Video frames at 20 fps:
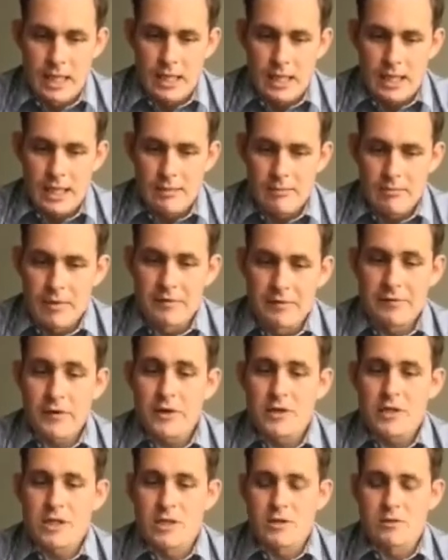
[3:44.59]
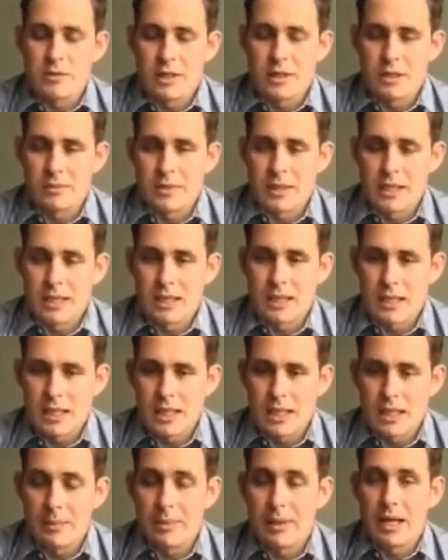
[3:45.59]
The first is really by
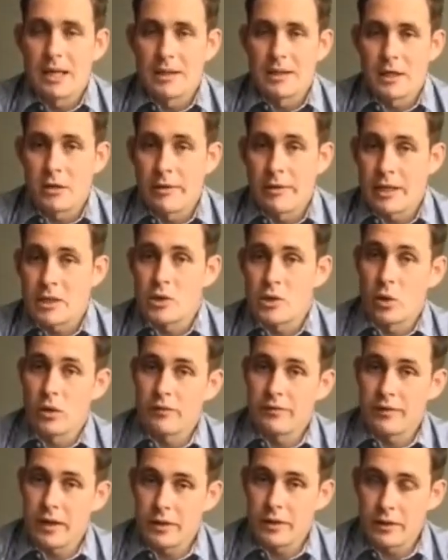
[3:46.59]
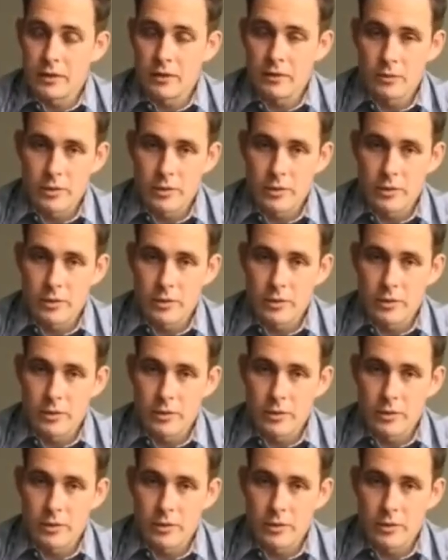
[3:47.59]
applying the correct torque value,